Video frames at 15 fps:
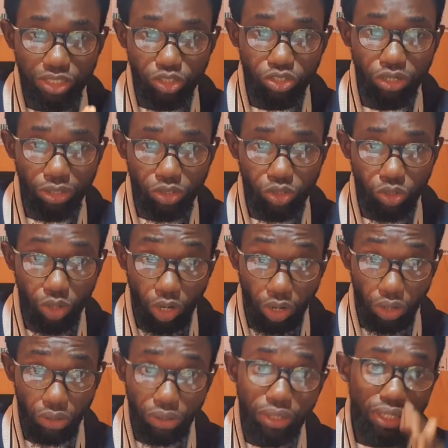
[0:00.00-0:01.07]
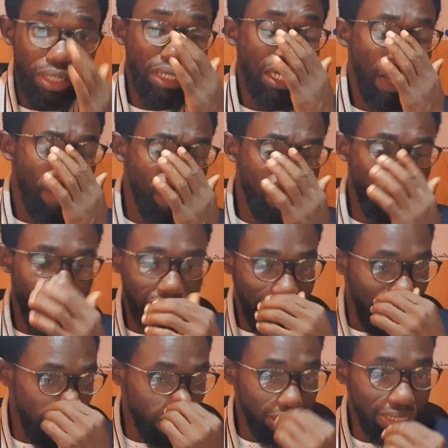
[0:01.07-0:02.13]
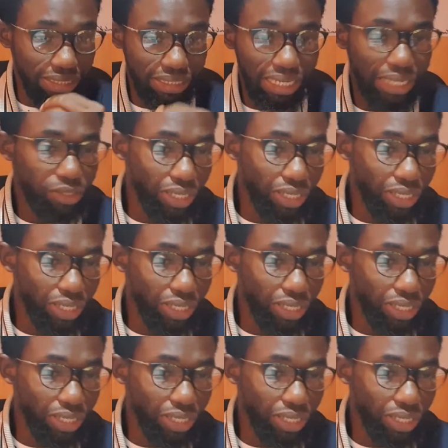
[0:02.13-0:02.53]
is not so long, because I understand